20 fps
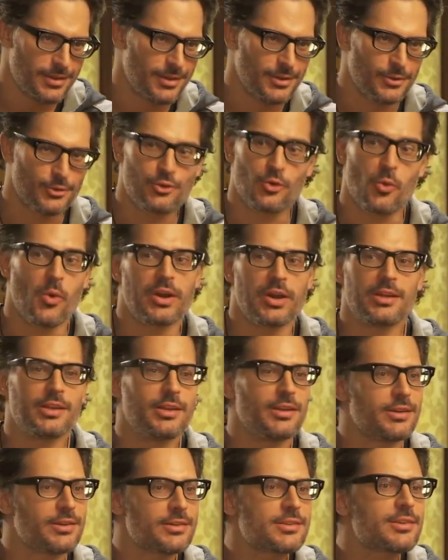you know, 20
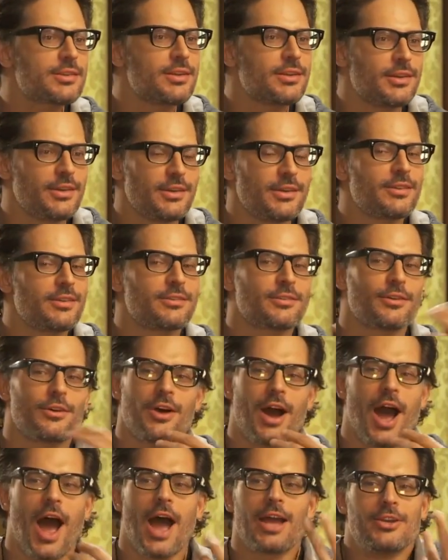years.
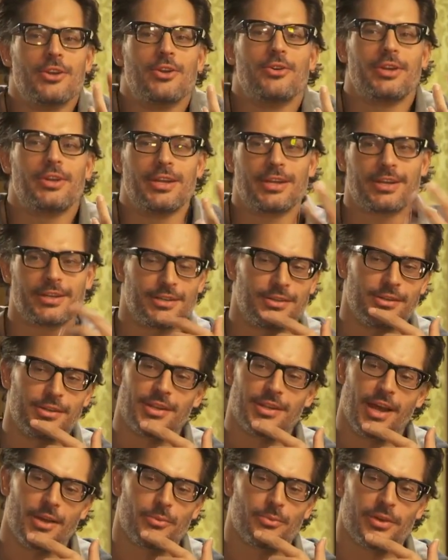So I knew he could do
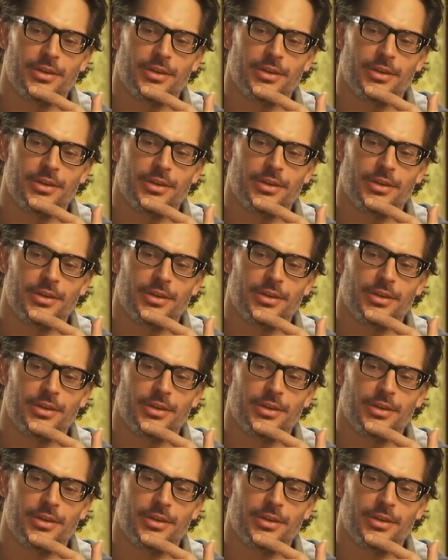that,